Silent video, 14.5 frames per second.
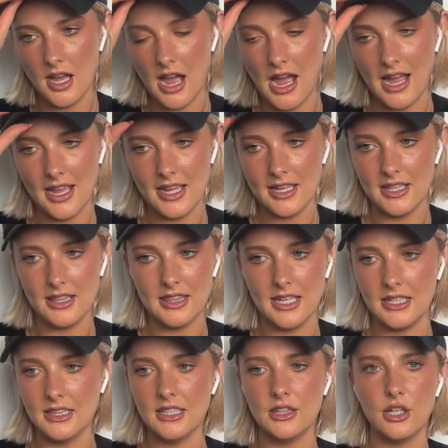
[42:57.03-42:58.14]
I
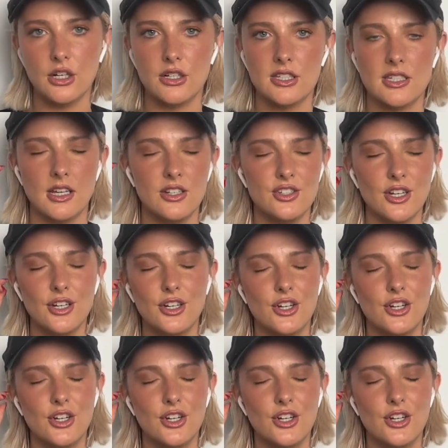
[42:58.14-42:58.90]
think that they're such a